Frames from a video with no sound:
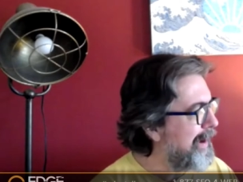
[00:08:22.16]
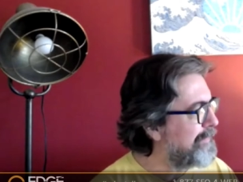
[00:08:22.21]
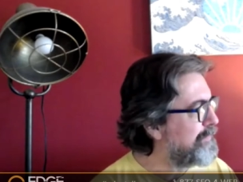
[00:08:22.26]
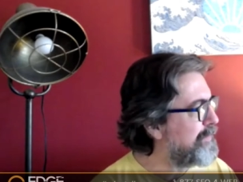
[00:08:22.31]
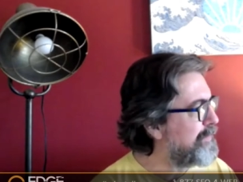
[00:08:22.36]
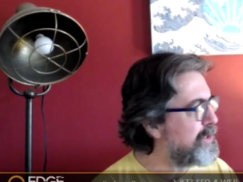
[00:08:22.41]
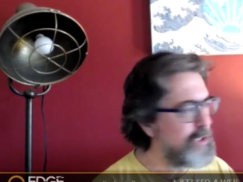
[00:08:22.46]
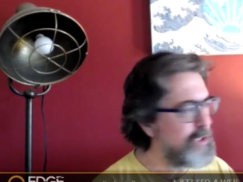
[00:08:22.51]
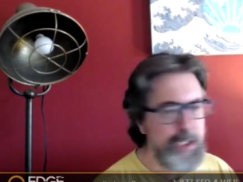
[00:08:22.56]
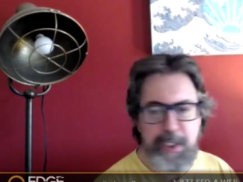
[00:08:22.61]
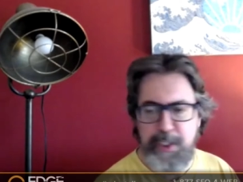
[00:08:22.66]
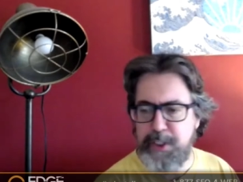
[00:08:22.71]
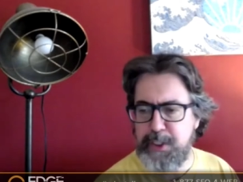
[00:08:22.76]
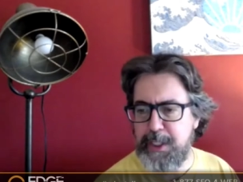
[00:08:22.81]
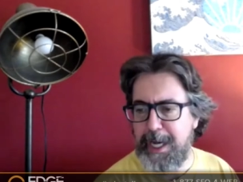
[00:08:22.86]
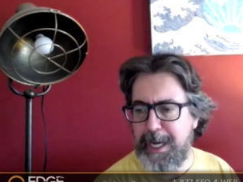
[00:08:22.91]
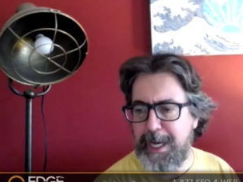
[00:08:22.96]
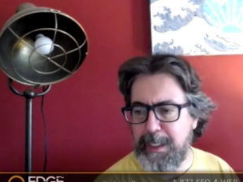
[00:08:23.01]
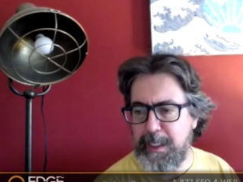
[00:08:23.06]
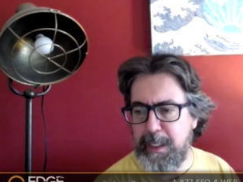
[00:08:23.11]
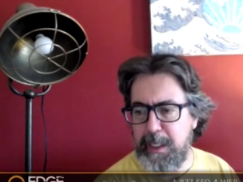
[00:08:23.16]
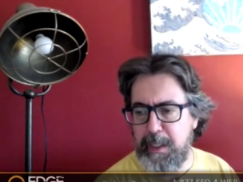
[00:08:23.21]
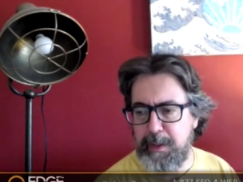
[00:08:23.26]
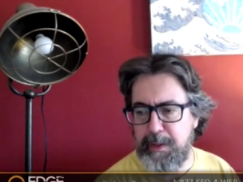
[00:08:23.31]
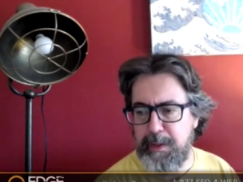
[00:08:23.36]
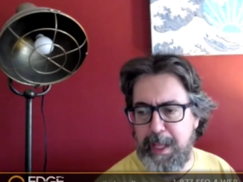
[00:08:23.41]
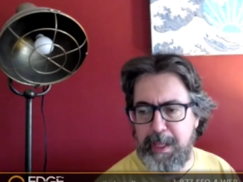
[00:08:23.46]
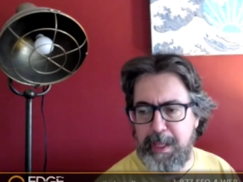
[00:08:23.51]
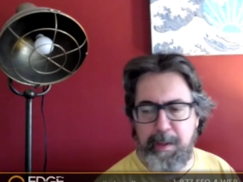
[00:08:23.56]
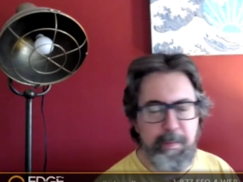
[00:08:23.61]
have this insight
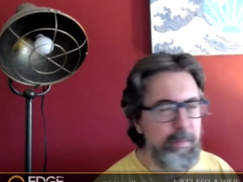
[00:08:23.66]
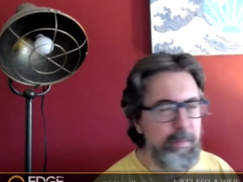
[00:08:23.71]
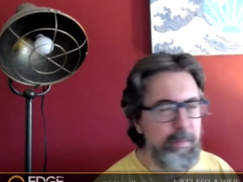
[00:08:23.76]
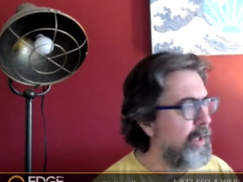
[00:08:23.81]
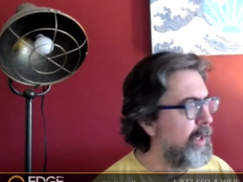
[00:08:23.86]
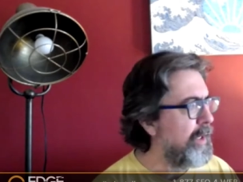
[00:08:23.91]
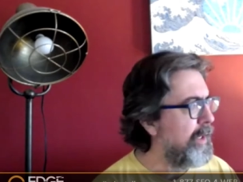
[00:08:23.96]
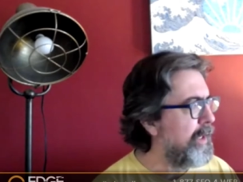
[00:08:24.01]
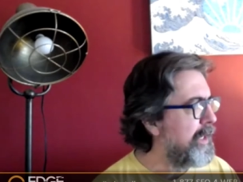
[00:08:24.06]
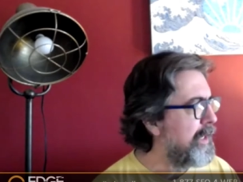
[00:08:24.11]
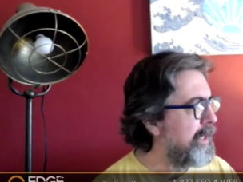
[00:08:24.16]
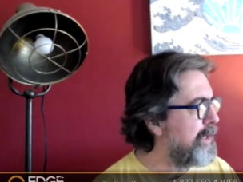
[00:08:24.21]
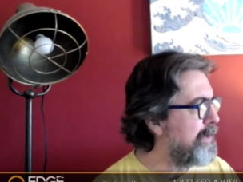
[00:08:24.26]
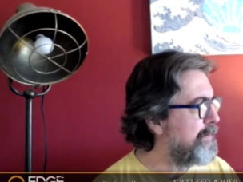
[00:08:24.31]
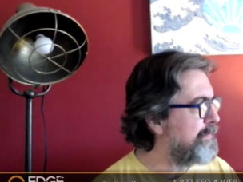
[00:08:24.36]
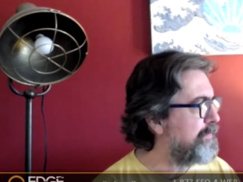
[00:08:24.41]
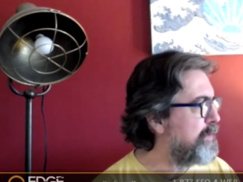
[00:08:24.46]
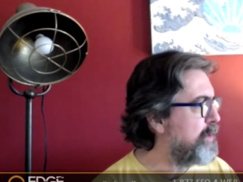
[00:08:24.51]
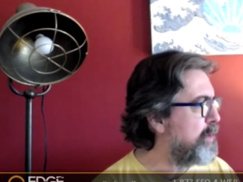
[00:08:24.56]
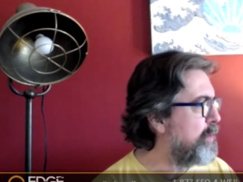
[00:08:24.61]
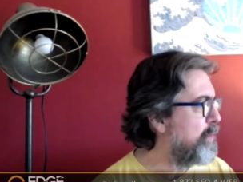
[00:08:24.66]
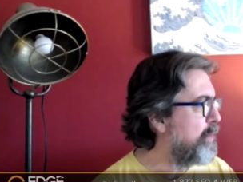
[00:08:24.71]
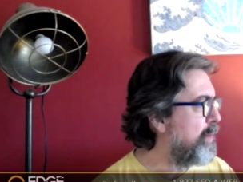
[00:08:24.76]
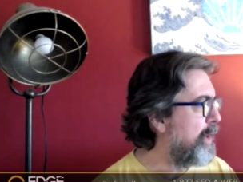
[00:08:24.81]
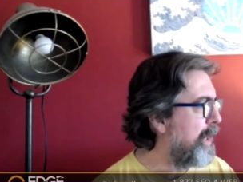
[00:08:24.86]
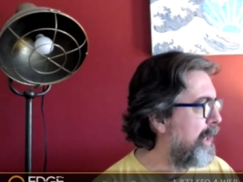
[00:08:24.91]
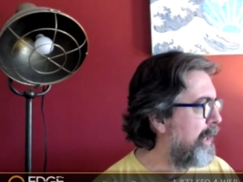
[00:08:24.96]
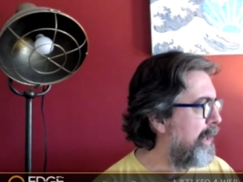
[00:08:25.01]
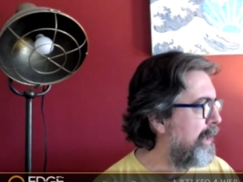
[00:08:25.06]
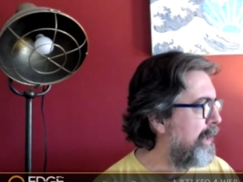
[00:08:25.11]
they if you
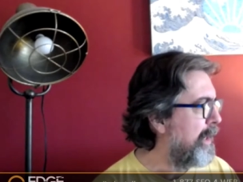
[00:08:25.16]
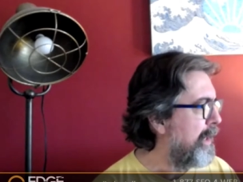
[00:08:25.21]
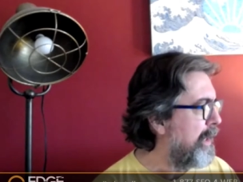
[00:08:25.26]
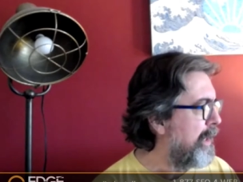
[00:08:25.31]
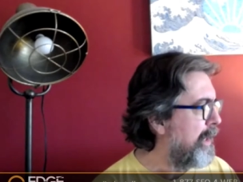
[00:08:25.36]
uh,